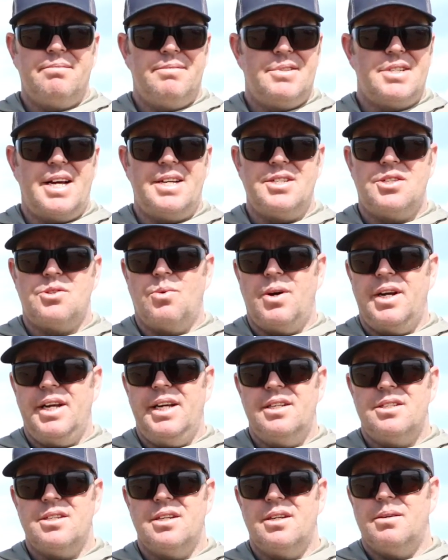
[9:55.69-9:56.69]
size
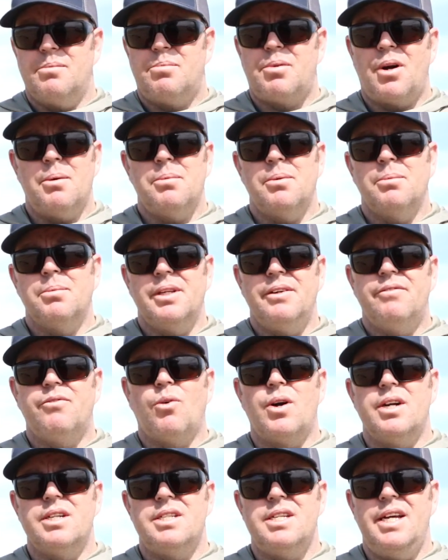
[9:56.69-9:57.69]
20 to probably
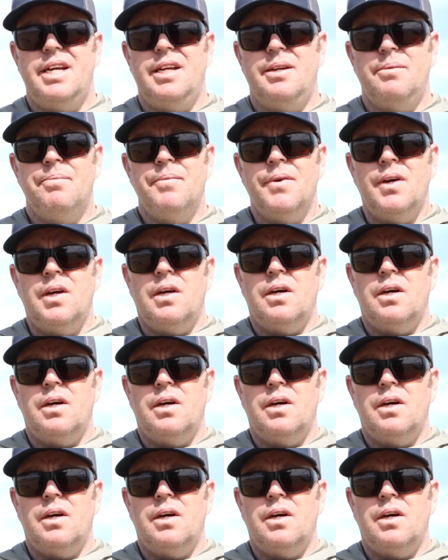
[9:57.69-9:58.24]
14.